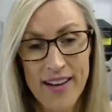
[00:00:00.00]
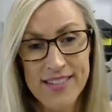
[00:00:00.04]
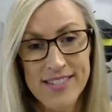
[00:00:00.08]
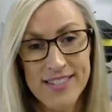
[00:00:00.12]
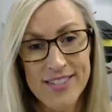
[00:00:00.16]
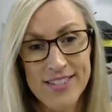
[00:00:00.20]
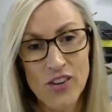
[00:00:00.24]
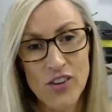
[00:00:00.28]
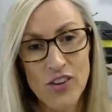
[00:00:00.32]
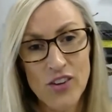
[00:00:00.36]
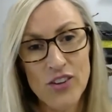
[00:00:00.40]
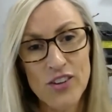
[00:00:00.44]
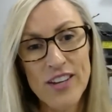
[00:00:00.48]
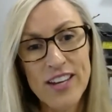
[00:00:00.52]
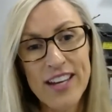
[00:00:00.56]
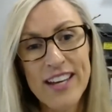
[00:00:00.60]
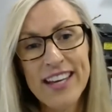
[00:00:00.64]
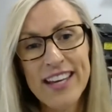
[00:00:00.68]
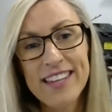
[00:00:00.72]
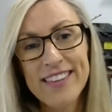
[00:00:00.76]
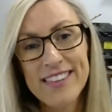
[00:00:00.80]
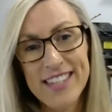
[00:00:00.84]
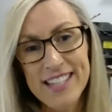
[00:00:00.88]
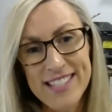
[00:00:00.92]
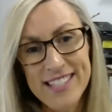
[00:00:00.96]
So
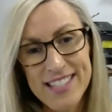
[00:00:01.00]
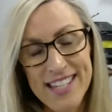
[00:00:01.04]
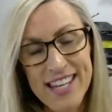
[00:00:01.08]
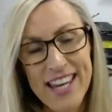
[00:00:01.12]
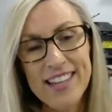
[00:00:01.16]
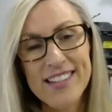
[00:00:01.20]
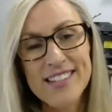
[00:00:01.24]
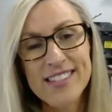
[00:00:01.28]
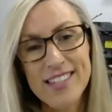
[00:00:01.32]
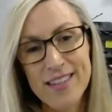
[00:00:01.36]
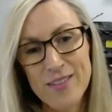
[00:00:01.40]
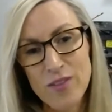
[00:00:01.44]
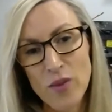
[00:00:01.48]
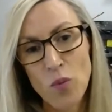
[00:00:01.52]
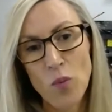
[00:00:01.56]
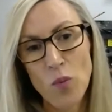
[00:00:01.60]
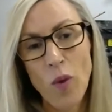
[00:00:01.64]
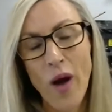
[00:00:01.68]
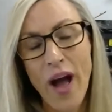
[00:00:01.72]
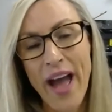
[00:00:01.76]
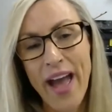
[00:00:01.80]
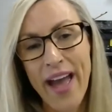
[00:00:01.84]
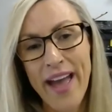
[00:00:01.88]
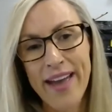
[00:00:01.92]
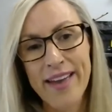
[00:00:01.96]
this gets in the
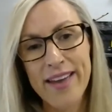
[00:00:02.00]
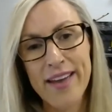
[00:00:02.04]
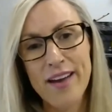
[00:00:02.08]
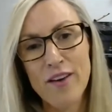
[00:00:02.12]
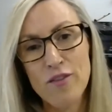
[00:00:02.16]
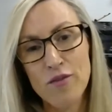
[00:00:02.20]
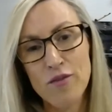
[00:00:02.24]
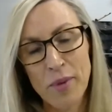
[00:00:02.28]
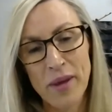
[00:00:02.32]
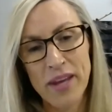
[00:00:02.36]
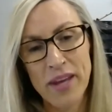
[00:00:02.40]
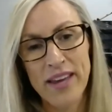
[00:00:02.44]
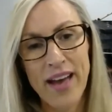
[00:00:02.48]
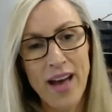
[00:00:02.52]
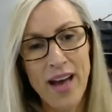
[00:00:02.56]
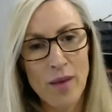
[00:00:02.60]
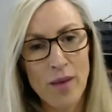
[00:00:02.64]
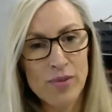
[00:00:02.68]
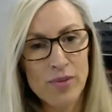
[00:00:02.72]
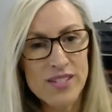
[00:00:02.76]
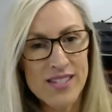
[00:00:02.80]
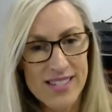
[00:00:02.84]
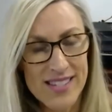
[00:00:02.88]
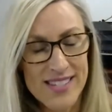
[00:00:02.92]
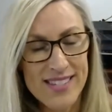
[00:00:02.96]
way of being able
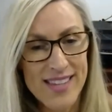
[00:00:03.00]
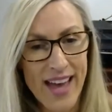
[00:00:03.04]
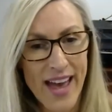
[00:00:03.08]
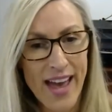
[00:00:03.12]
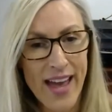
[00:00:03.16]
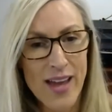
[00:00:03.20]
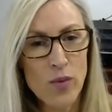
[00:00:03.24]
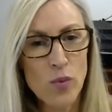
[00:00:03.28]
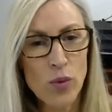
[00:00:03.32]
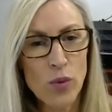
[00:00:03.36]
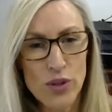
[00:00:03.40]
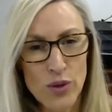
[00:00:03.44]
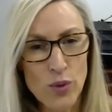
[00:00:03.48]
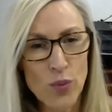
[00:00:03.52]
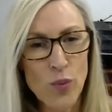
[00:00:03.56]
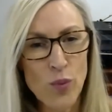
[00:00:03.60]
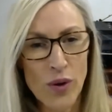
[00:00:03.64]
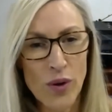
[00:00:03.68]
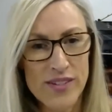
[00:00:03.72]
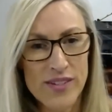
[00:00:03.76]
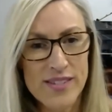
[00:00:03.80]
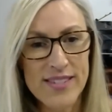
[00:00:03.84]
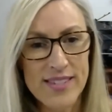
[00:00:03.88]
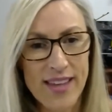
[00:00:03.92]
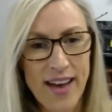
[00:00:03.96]
to say what you
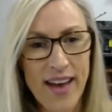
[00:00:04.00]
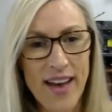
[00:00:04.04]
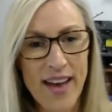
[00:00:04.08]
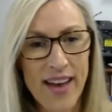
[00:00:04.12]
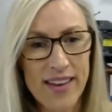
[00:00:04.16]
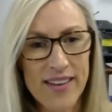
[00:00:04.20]
want to say.